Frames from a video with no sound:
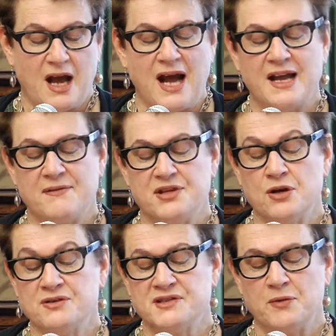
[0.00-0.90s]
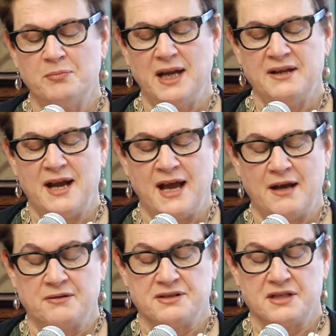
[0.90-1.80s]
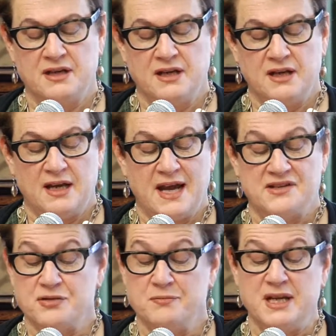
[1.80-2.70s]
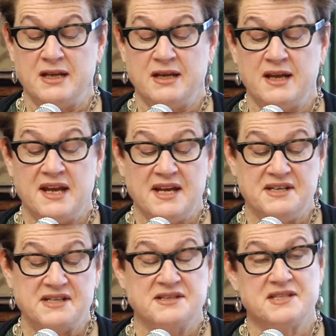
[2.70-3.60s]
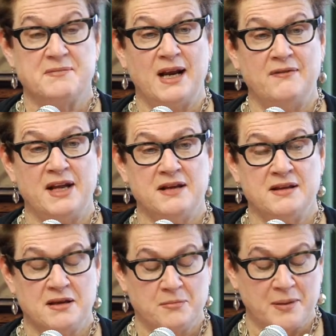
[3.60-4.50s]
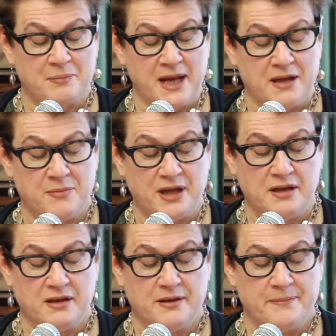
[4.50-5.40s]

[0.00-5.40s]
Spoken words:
I have the nose of a bloodhound, and to me, he didn't smell of anything but baby.